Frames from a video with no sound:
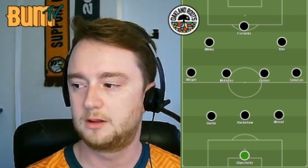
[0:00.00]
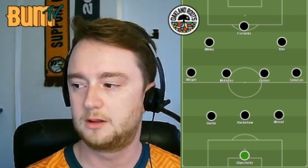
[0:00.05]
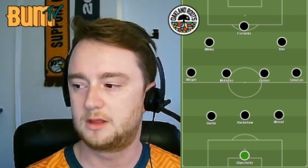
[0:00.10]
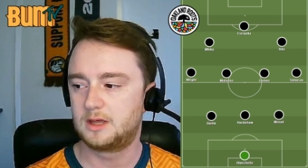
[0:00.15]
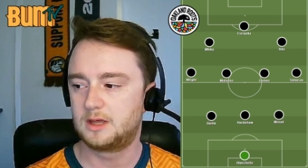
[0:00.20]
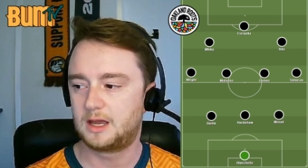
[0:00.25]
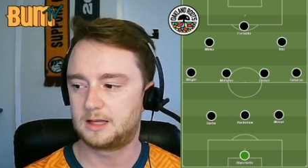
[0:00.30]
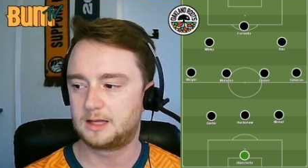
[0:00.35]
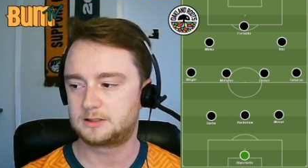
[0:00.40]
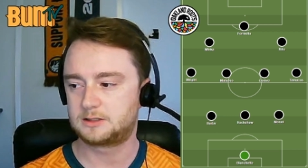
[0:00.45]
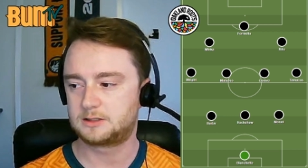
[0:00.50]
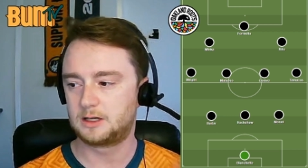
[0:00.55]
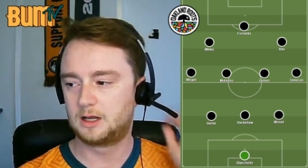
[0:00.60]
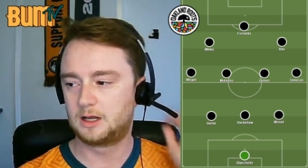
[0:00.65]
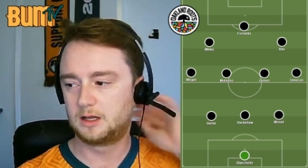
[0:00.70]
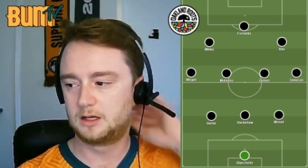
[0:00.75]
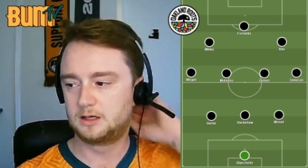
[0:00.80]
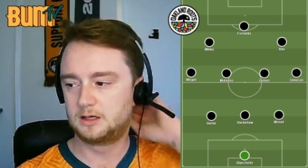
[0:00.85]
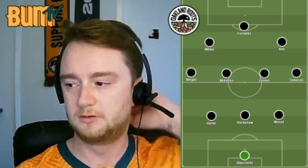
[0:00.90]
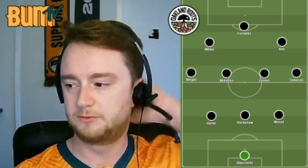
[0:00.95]
that
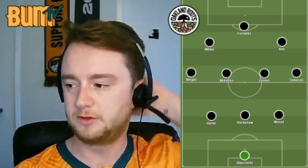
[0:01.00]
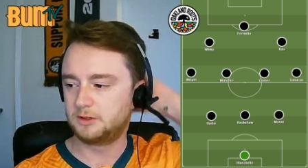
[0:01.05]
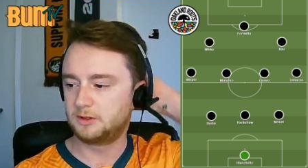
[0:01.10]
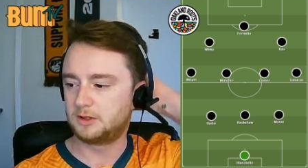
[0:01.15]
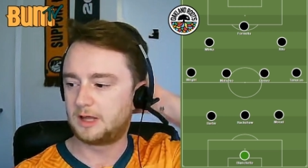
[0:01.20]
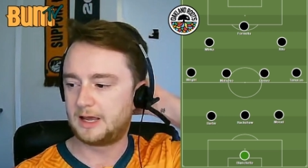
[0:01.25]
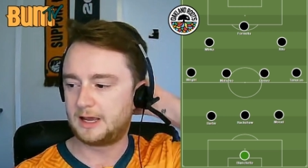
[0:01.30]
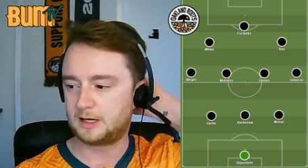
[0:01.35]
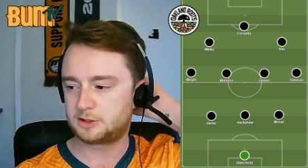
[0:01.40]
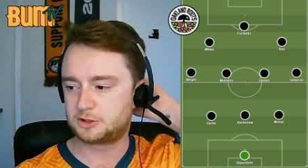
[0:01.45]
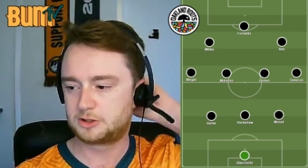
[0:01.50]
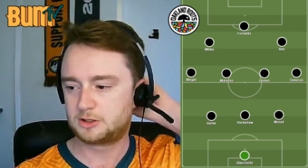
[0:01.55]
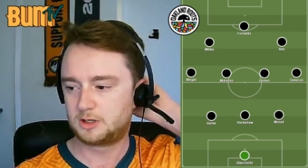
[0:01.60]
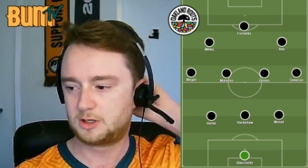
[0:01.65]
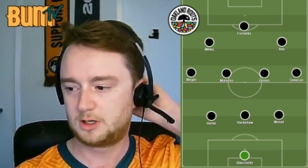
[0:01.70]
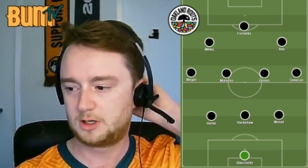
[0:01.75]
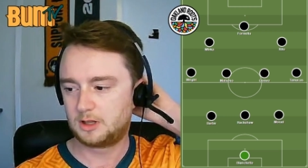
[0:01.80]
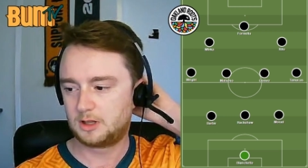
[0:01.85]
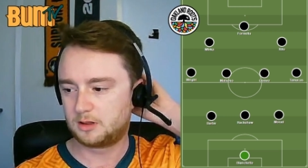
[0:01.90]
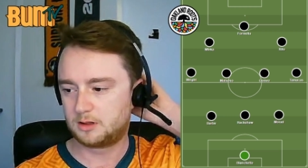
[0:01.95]
uh, Neville
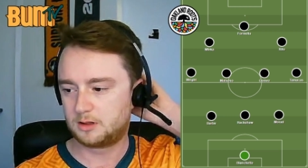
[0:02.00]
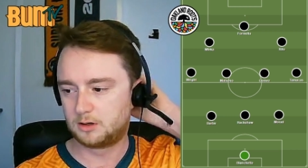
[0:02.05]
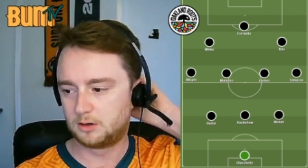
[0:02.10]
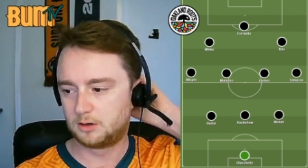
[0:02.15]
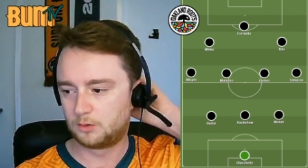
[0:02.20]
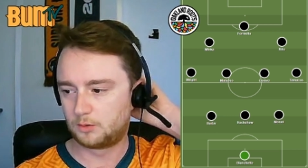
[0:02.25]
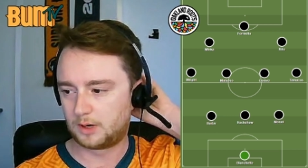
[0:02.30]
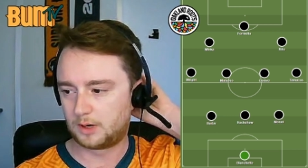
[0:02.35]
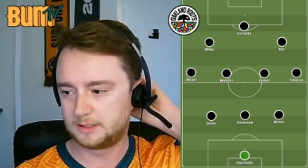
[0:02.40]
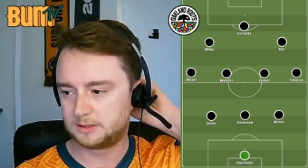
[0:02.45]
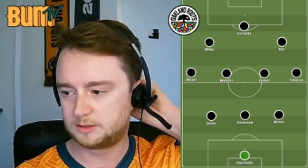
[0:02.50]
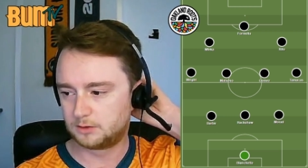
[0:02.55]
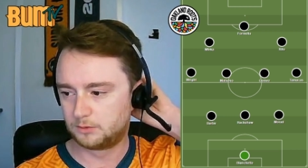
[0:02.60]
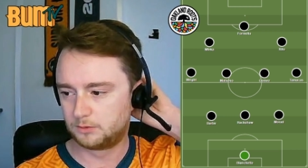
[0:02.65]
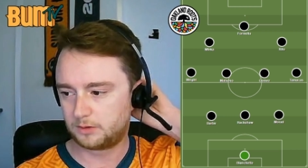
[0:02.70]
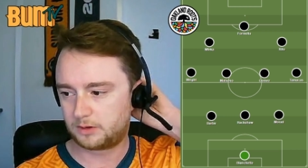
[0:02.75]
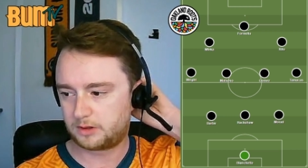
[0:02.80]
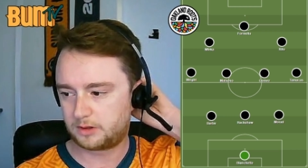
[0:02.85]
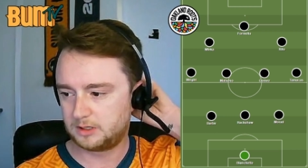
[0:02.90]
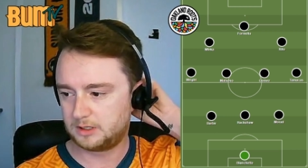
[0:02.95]
Hackshaw, though I
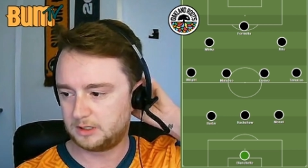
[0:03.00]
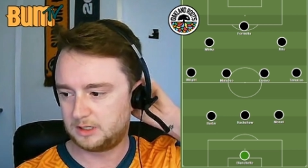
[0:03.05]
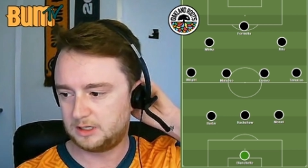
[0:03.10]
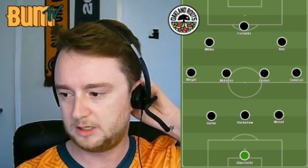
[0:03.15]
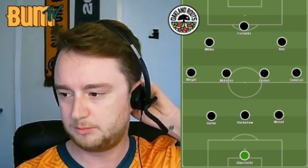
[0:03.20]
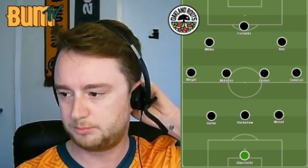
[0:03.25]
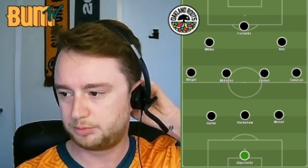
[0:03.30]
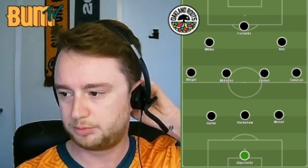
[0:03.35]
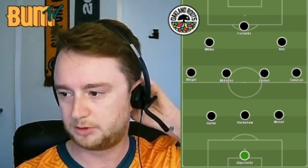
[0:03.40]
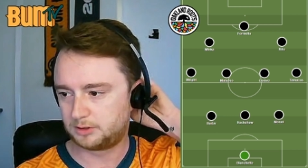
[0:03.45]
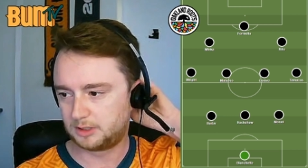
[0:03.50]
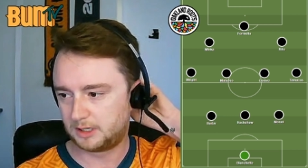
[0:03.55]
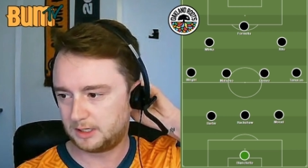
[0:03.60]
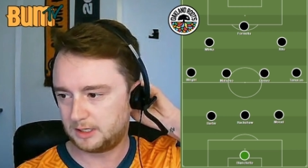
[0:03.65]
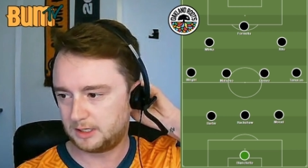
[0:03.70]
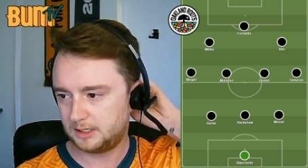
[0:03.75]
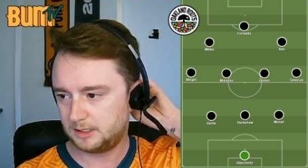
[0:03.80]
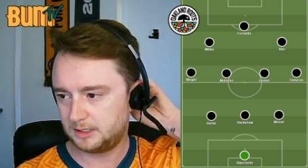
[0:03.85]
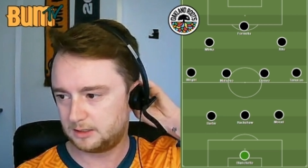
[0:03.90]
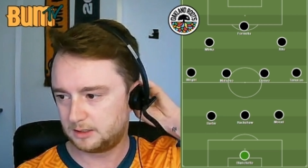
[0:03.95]
don't think he
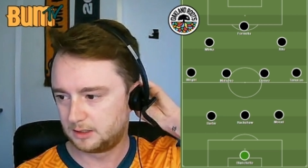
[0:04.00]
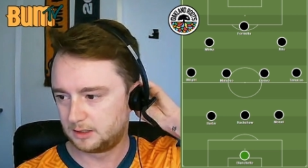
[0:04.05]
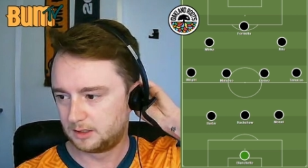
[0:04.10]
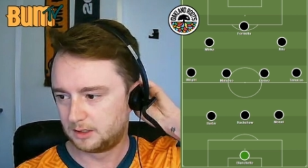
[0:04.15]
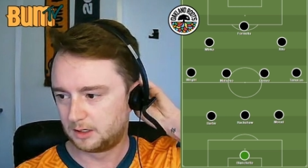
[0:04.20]
played.